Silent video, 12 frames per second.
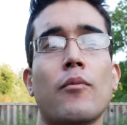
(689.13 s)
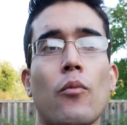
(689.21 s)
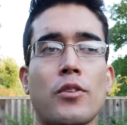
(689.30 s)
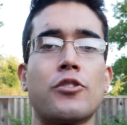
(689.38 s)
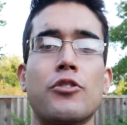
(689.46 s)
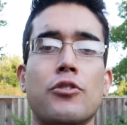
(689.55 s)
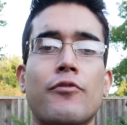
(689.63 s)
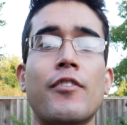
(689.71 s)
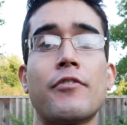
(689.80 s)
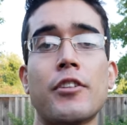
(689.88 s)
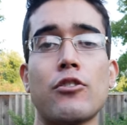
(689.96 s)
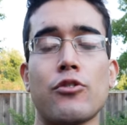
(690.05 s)
Once you're
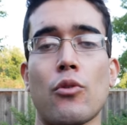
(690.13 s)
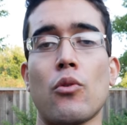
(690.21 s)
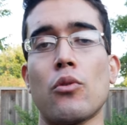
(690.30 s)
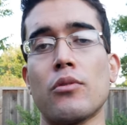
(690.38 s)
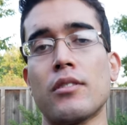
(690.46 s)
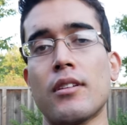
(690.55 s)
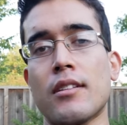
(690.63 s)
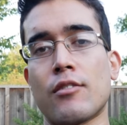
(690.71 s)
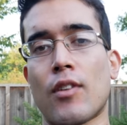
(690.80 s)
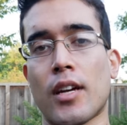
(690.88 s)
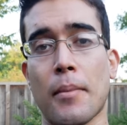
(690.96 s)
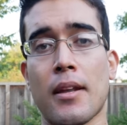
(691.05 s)
50 years old,
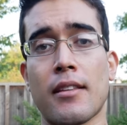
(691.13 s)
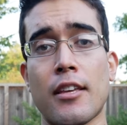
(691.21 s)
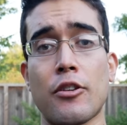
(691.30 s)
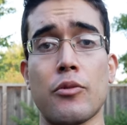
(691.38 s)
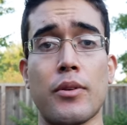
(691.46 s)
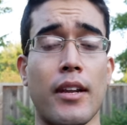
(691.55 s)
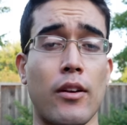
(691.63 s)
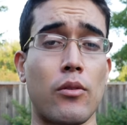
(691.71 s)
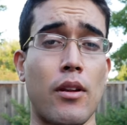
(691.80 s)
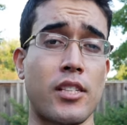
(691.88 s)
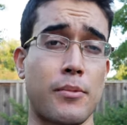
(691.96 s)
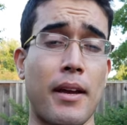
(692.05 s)
it's recommended that you get a
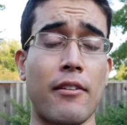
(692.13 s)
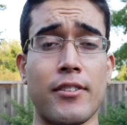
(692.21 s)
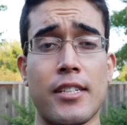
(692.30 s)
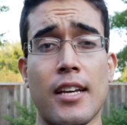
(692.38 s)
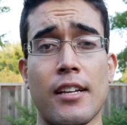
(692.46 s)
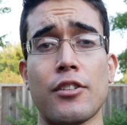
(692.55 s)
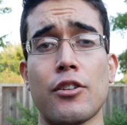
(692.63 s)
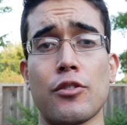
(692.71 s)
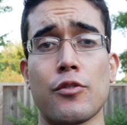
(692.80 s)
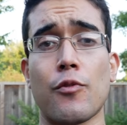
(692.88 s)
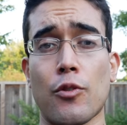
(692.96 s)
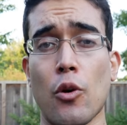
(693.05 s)
colonoscopy every 10
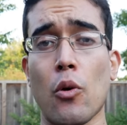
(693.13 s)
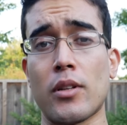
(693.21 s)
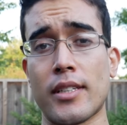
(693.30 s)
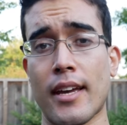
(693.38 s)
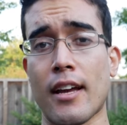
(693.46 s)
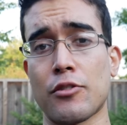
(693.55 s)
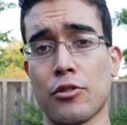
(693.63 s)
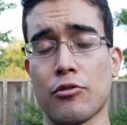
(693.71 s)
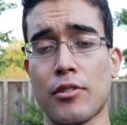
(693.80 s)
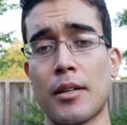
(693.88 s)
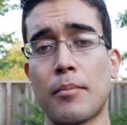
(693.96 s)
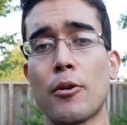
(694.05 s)
years for colon cancer
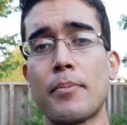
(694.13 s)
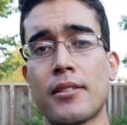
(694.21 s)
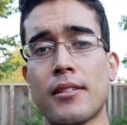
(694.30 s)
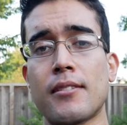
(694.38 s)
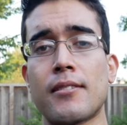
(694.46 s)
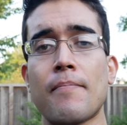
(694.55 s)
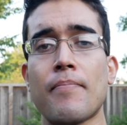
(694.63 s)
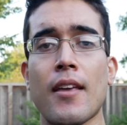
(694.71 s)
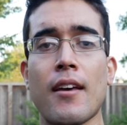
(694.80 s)
screening purposes.